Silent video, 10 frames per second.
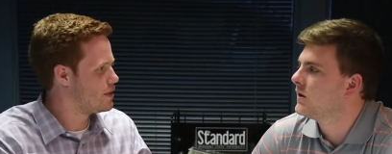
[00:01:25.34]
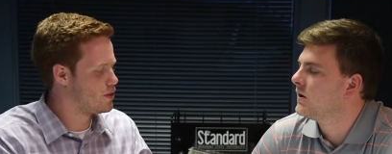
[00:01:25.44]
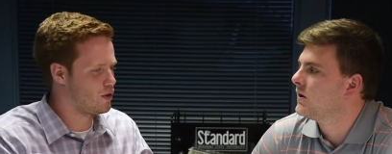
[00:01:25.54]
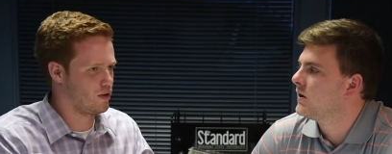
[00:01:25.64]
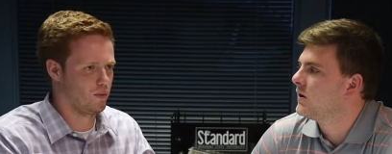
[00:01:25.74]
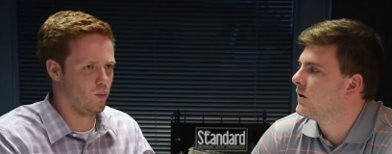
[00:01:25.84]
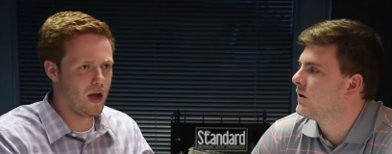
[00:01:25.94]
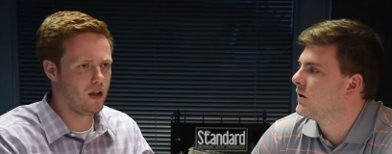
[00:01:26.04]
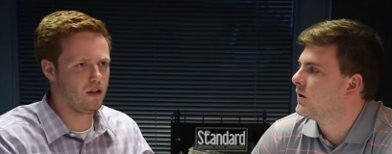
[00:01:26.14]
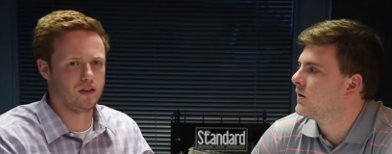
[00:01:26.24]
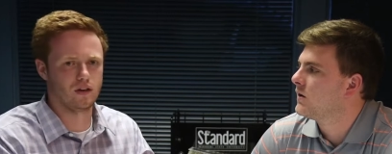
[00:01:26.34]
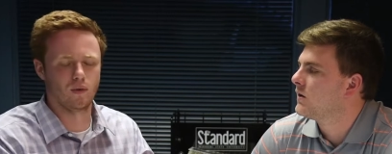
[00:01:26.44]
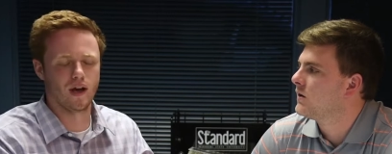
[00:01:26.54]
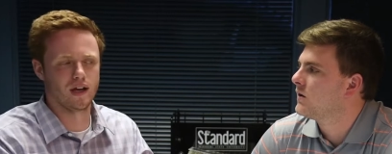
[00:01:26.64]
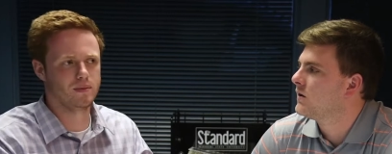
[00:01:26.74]
Speaker 1: they're well on their
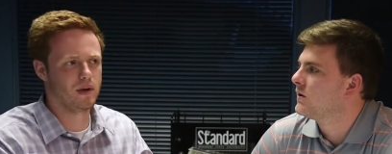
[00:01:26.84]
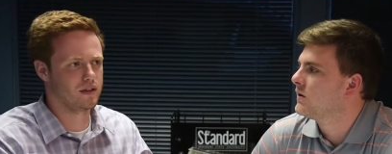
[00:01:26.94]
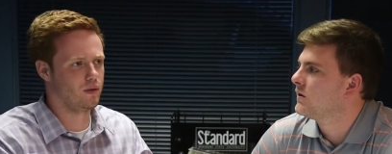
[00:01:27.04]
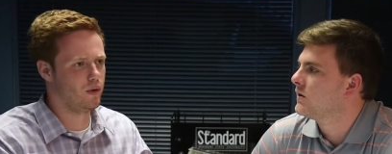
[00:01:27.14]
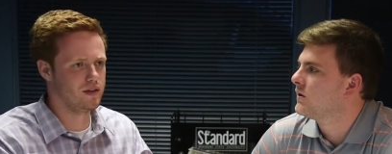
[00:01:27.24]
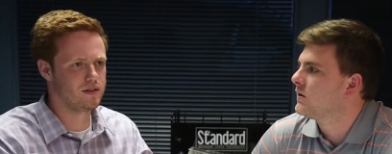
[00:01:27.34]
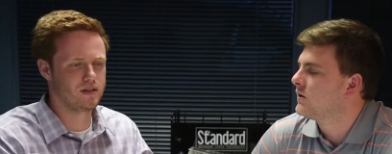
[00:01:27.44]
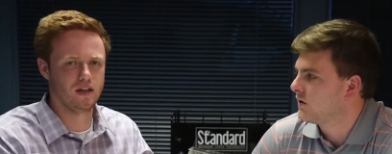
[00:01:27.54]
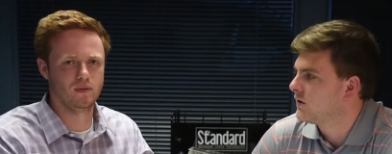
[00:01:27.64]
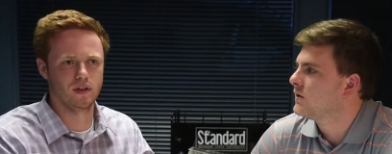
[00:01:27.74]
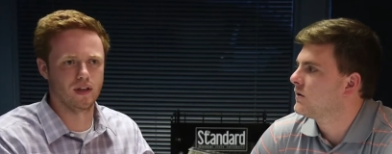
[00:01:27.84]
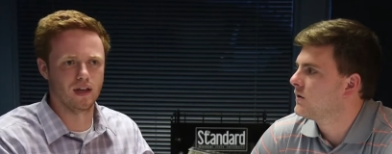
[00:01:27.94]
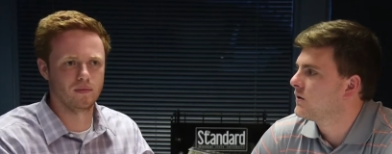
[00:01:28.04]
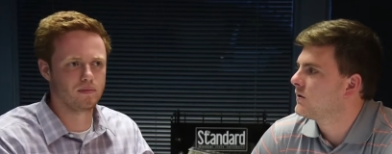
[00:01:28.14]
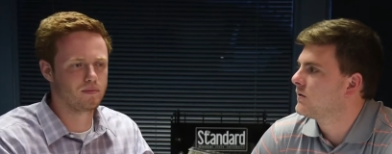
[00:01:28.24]
way to being the one seed when
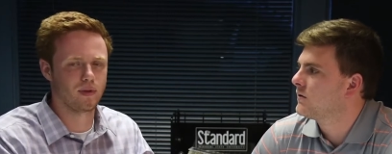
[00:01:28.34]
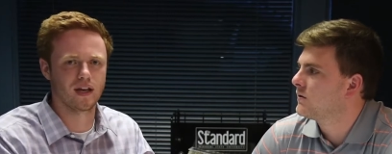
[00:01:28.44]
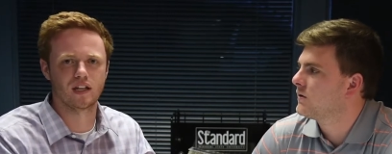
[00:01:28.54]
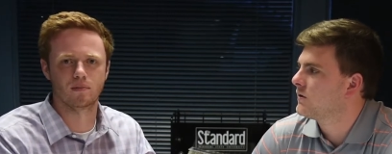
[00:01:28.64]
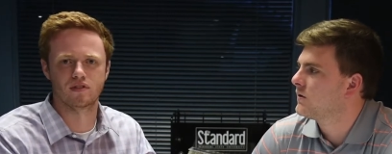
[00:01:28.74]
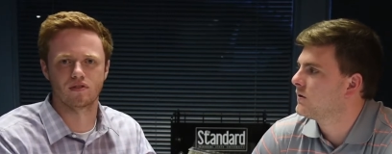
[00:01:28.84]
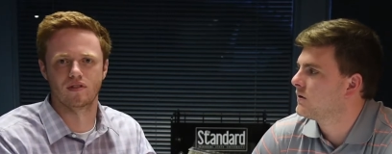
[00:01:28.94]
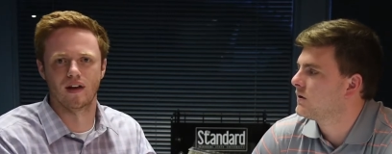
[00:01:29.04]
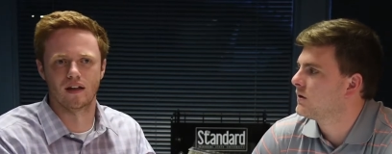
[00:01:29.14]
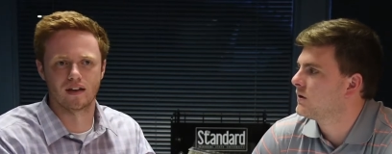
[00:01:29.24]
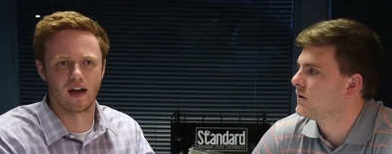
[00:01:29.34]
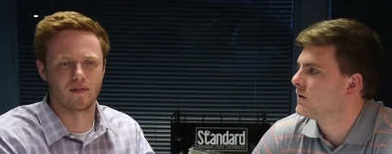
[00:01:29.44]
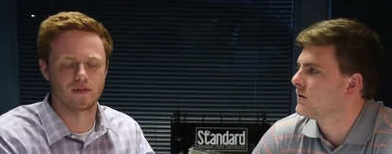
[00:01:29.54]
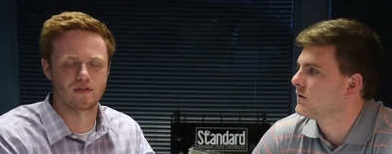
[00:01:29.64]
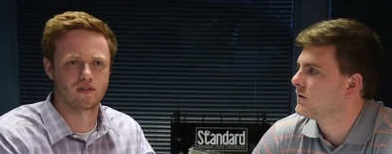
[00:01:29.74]
they play in the Missouri Valley
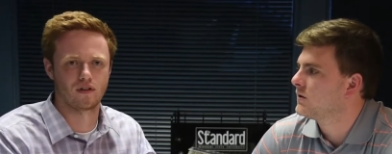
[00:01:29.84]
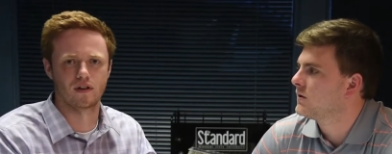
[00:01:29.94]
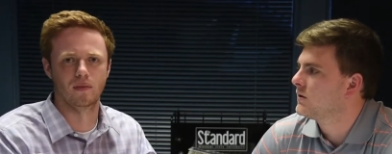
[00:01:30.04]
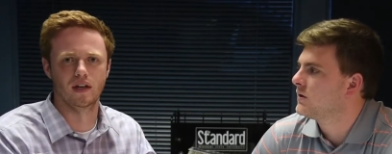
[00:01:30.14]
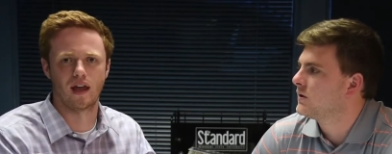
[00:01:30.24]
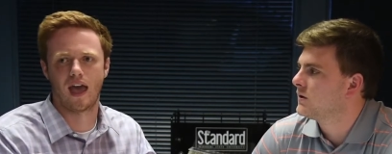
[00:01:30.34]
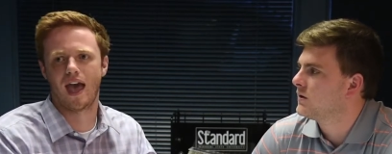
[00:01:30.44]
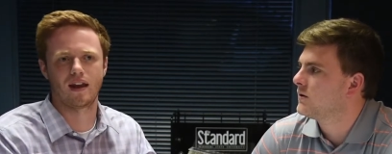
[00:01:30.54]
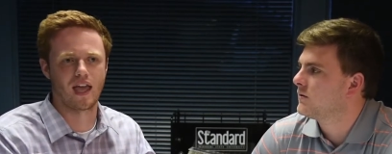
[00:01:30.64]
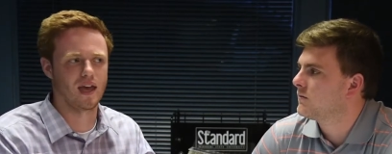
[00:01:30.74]
Conference tournament at